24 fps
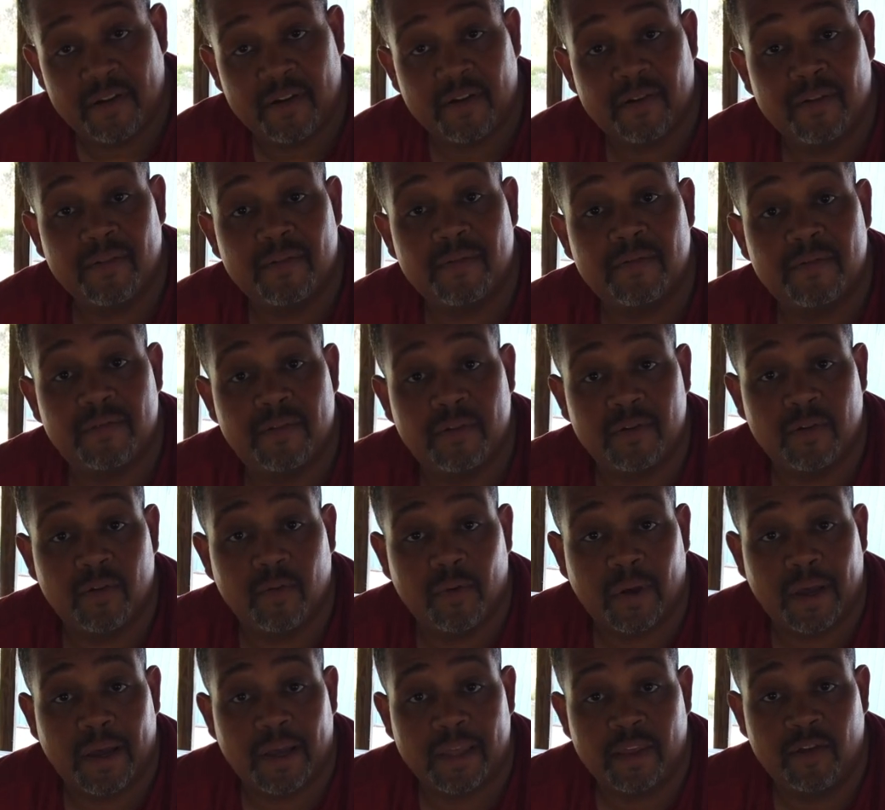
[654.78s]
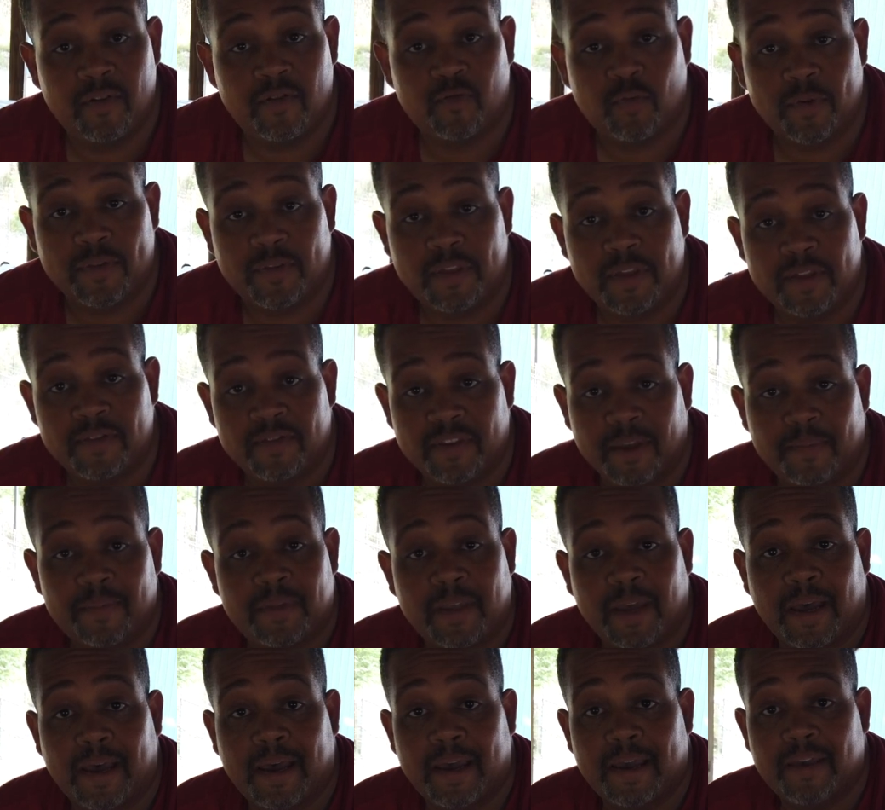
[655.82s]
here to use with these zip
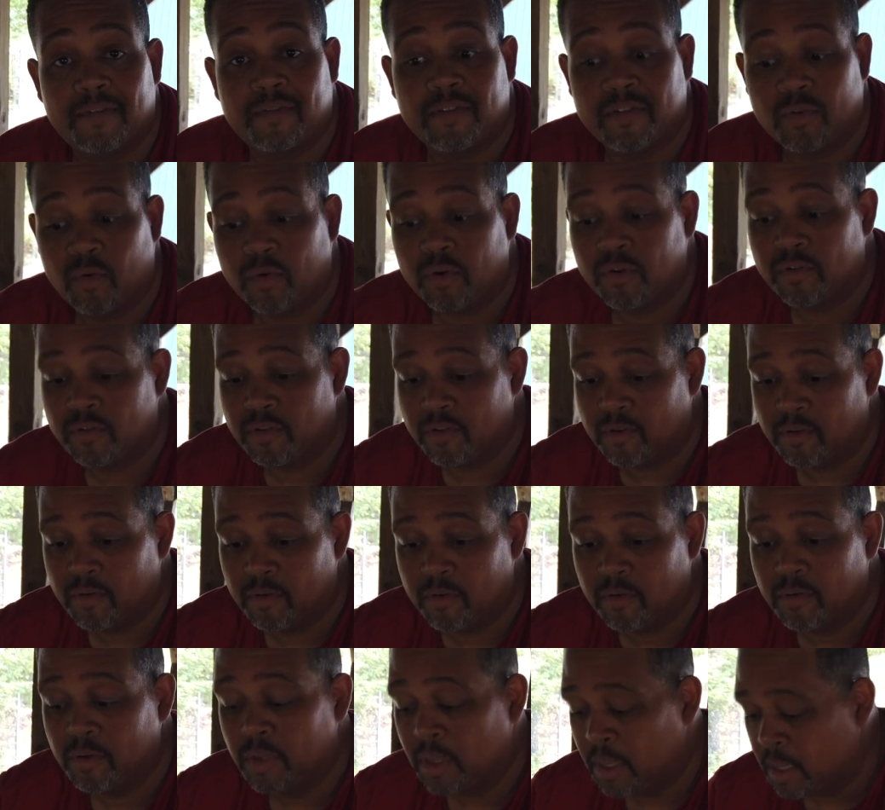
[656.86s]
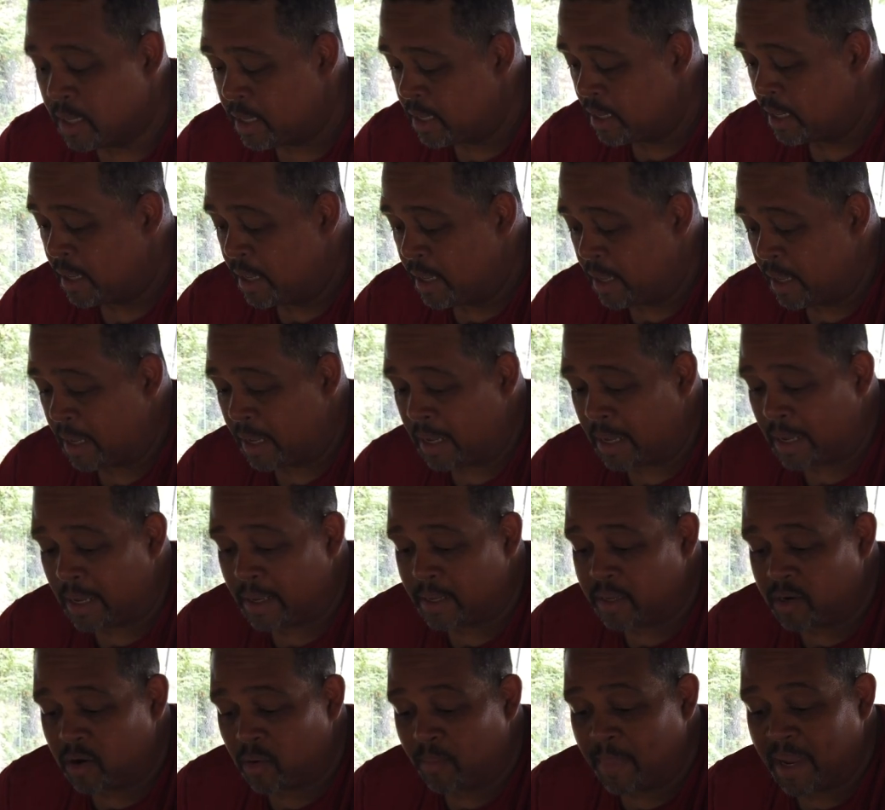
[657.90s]
ties in order to
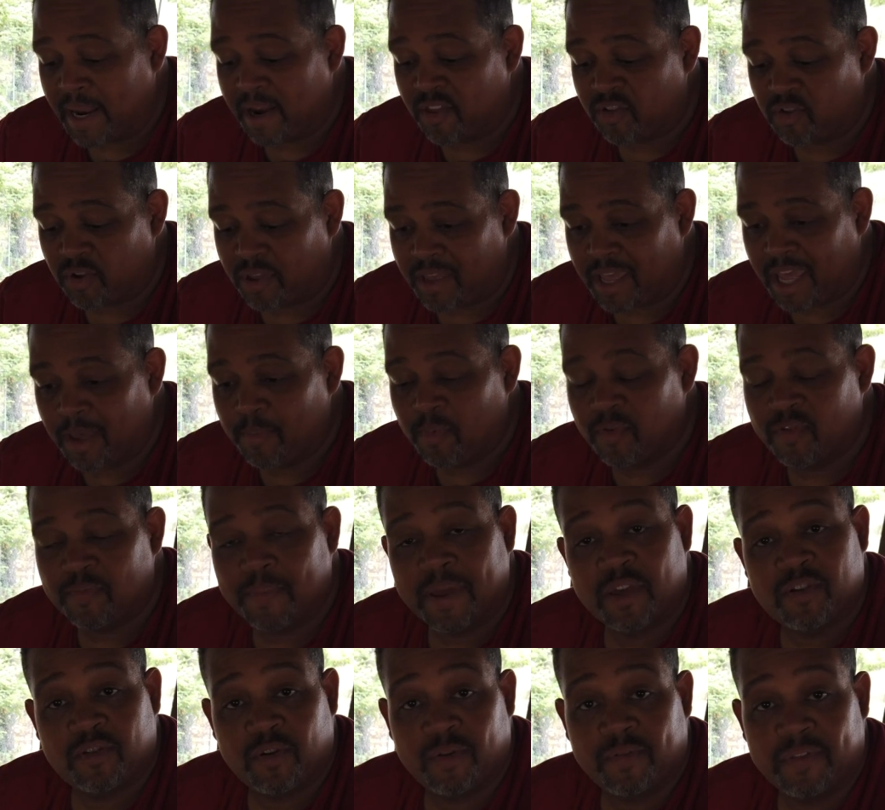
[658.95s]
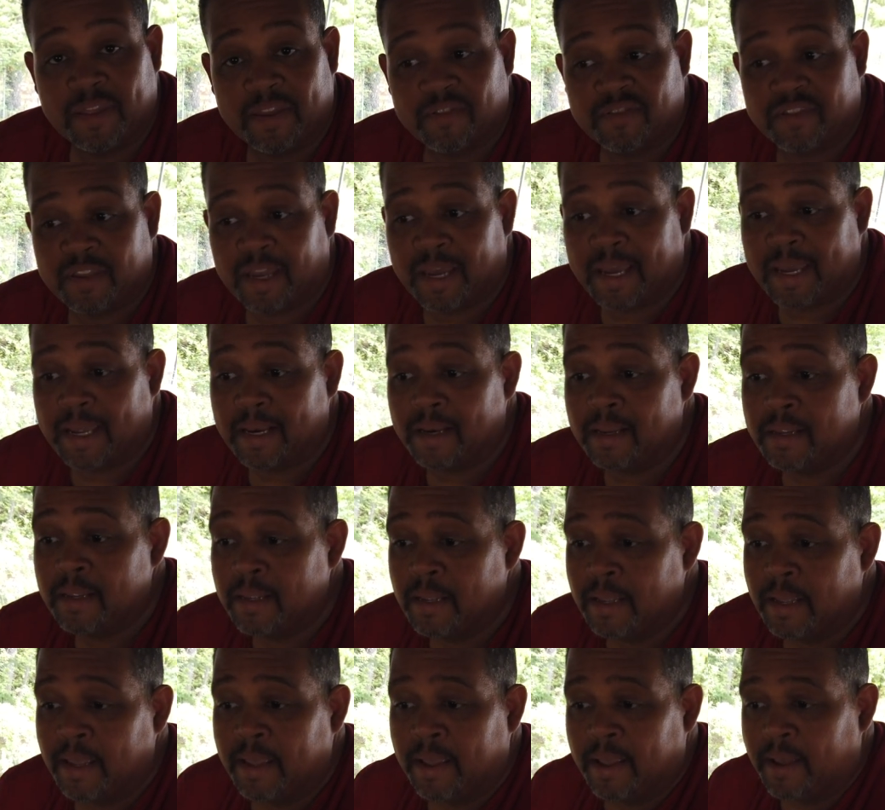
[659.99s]
manage your cables, make sure everything's tight.
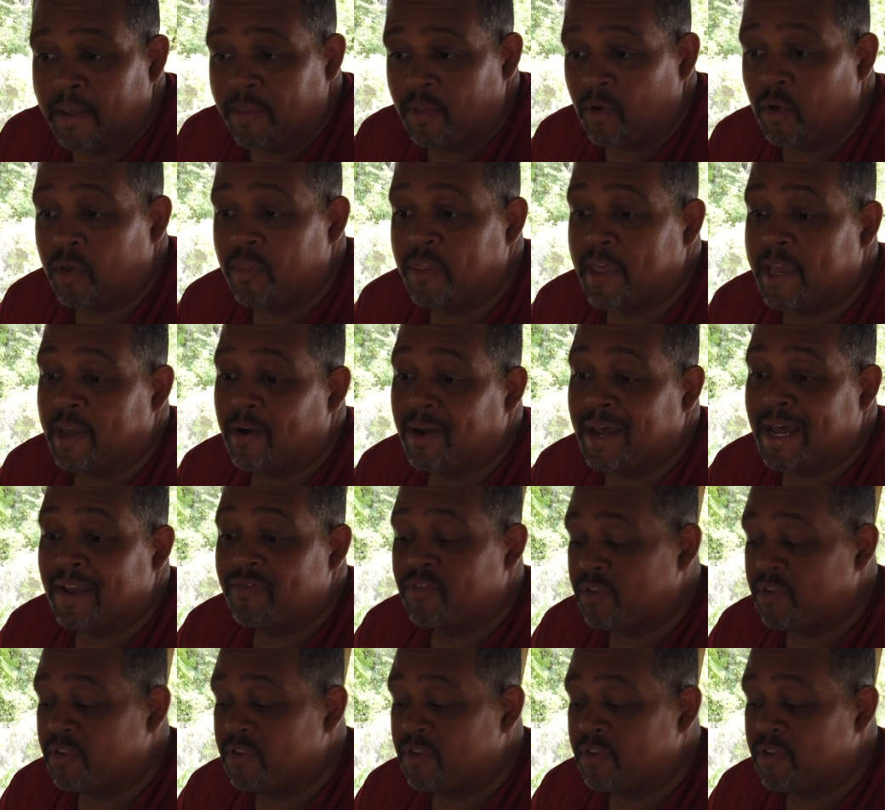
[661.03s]
The only thing I'll